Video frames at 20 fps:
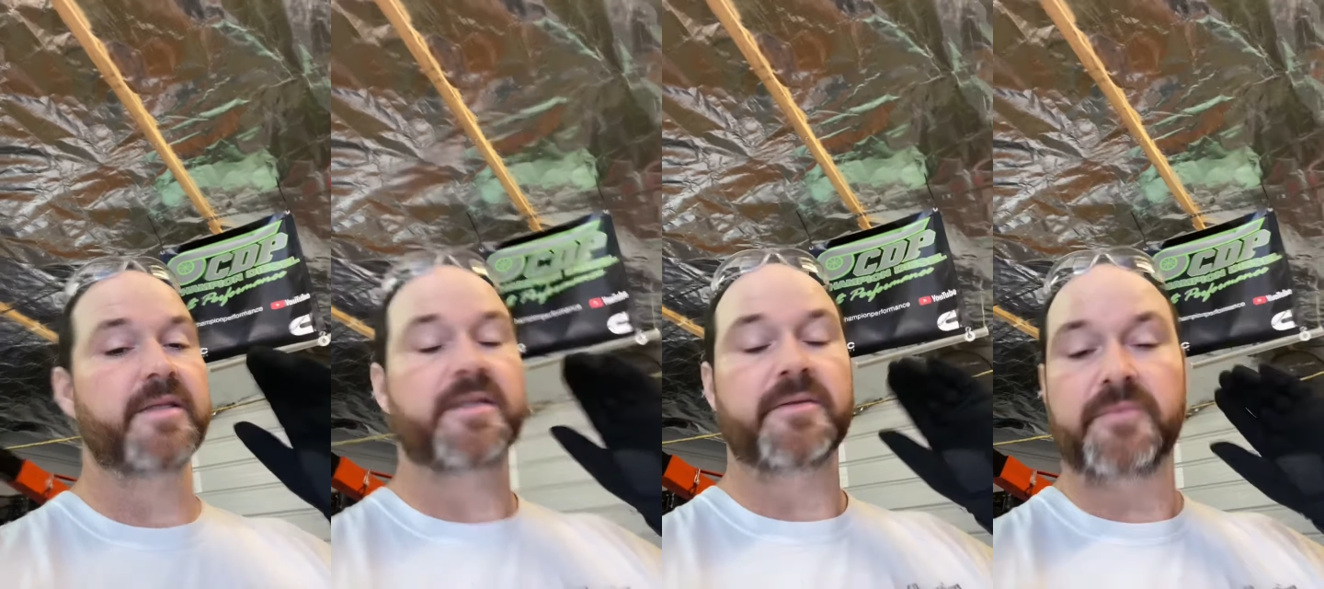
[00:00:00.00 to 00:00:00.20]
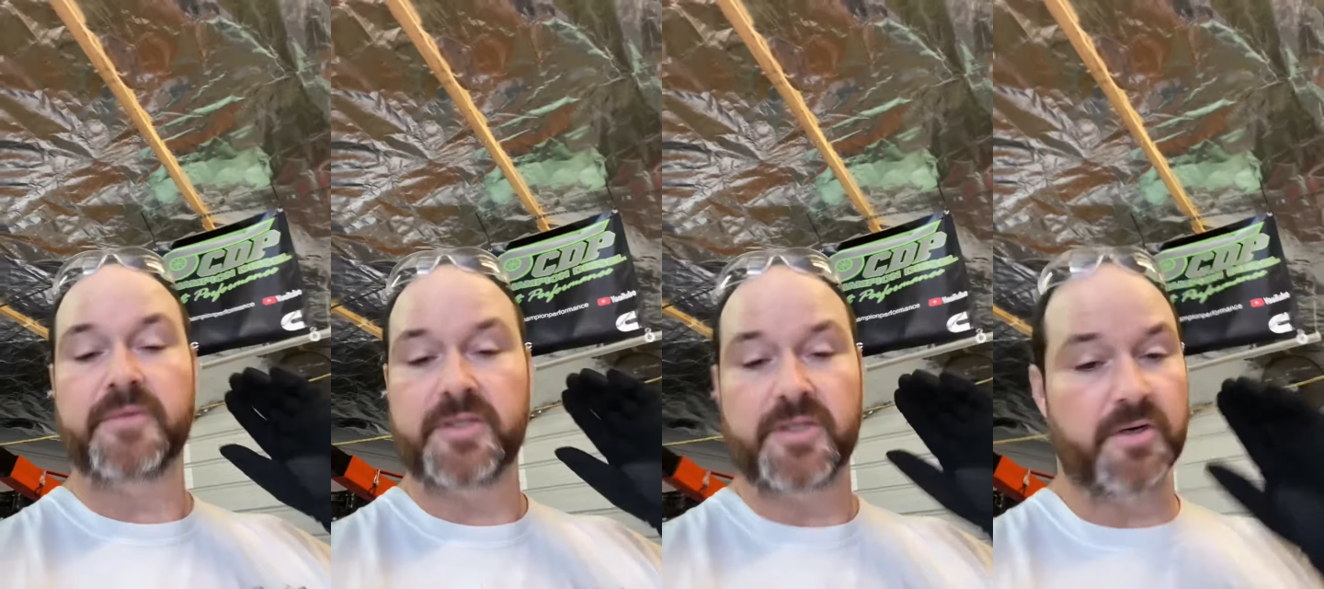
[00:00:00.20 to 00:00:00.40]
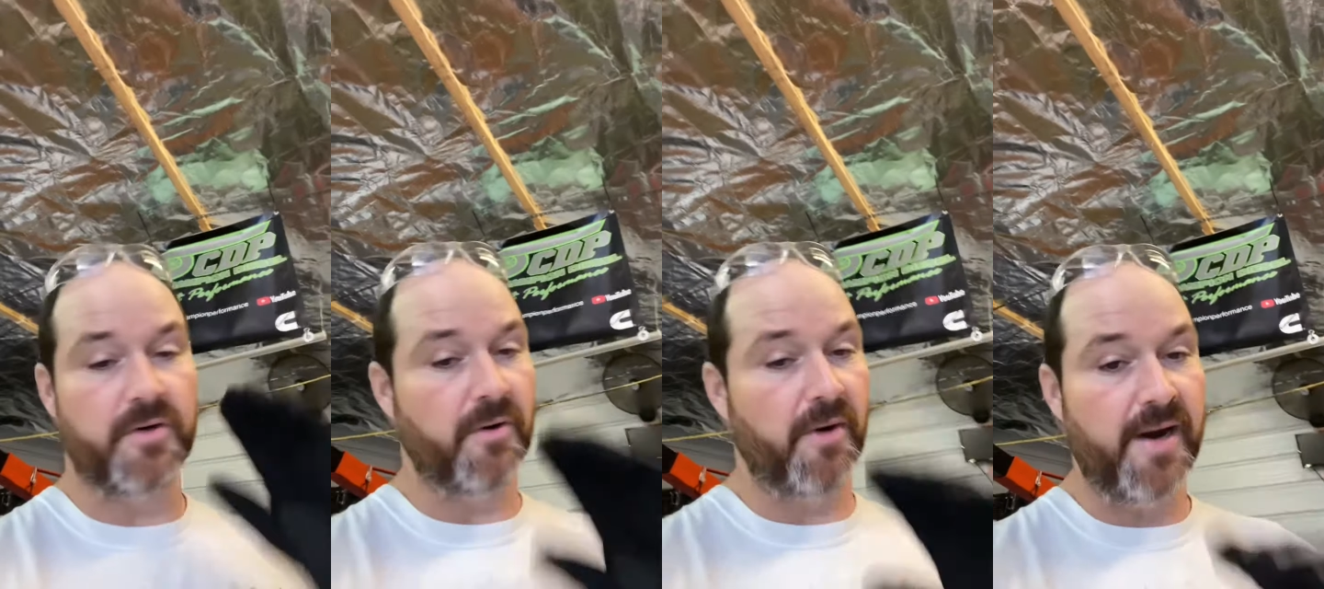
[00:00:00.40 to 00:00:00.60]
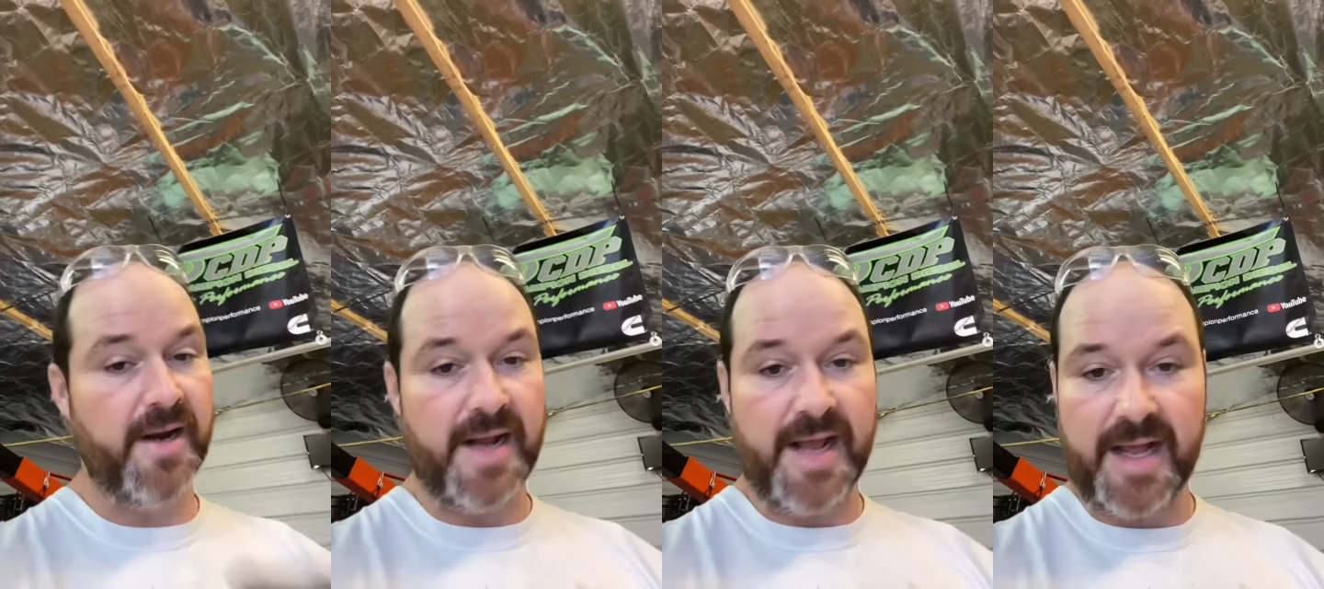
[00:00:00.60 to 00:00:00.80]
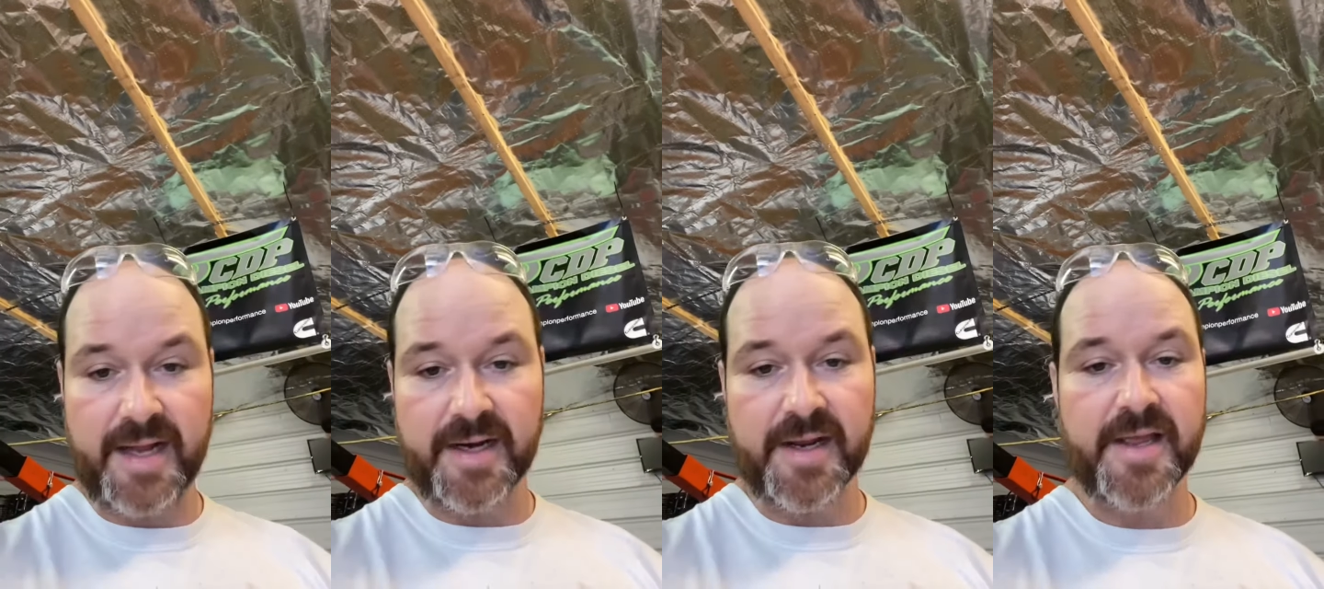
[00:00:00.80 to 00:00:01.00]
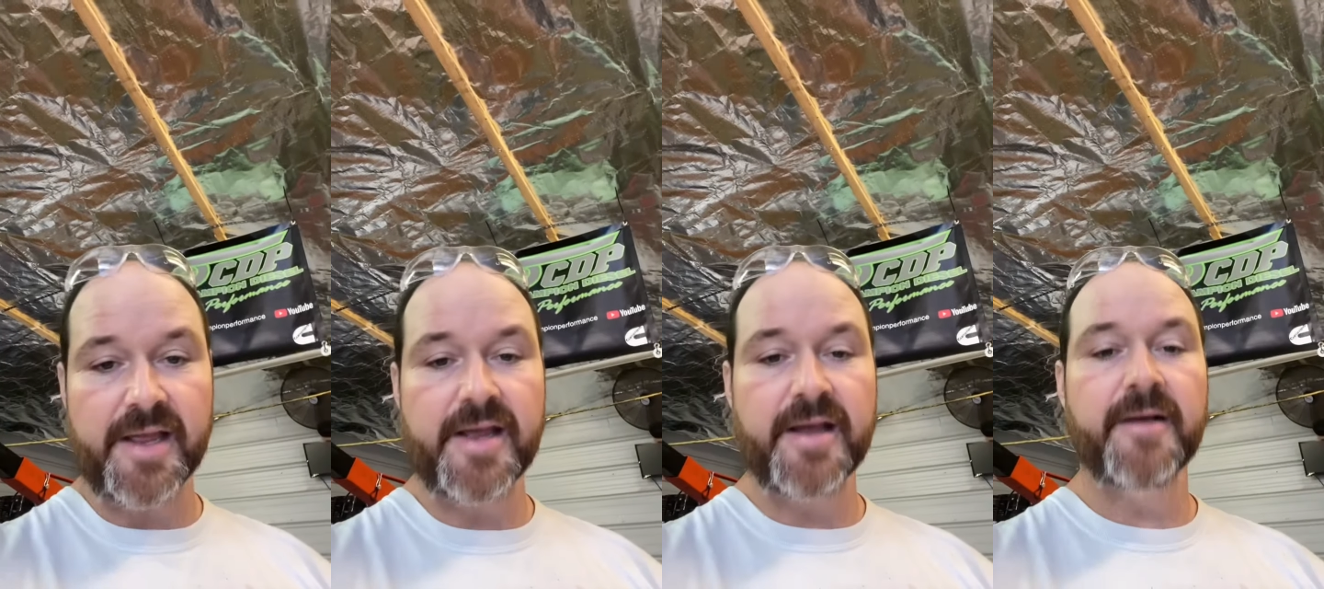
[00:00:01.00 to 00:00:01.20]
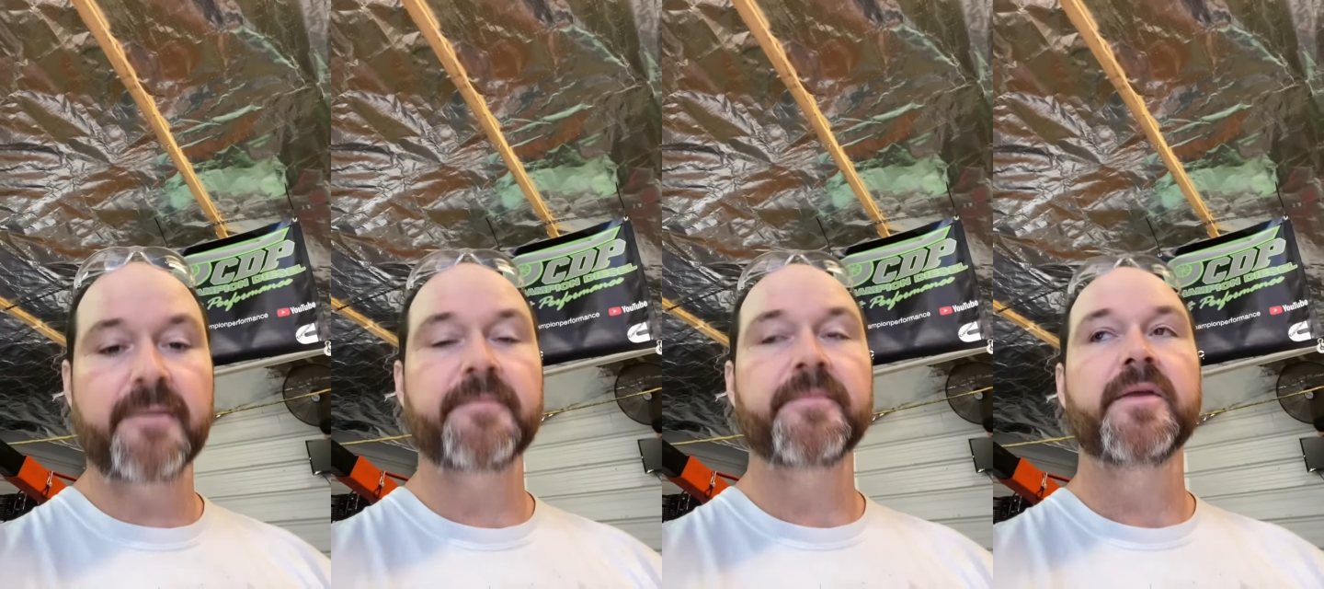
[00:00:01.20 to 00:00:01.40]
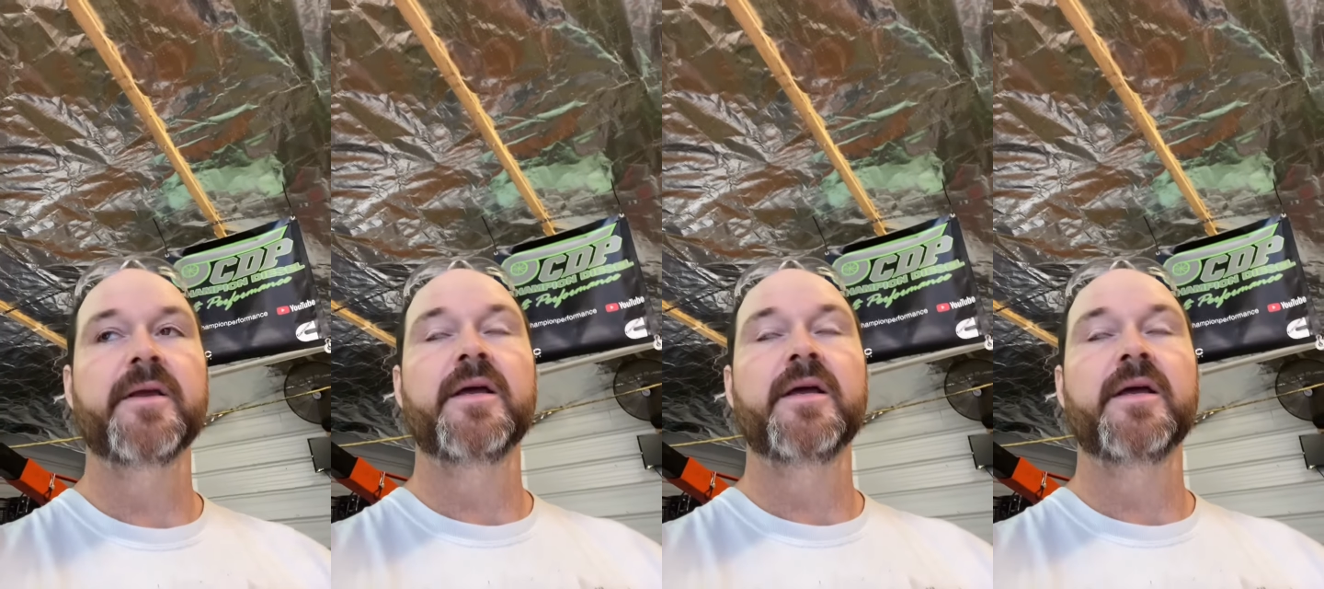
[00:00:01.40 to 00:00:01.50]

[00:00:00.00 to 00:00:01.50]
It's a great idea.